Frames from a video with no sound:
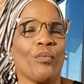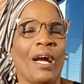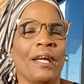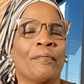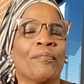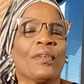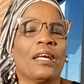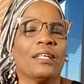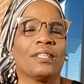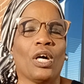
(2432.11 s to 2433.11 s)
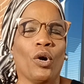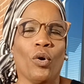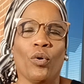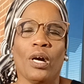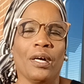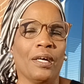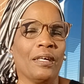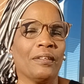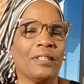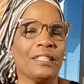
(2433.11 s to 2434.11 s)
right? So
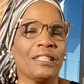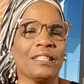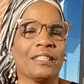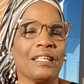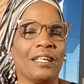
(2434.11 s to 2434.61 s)
this is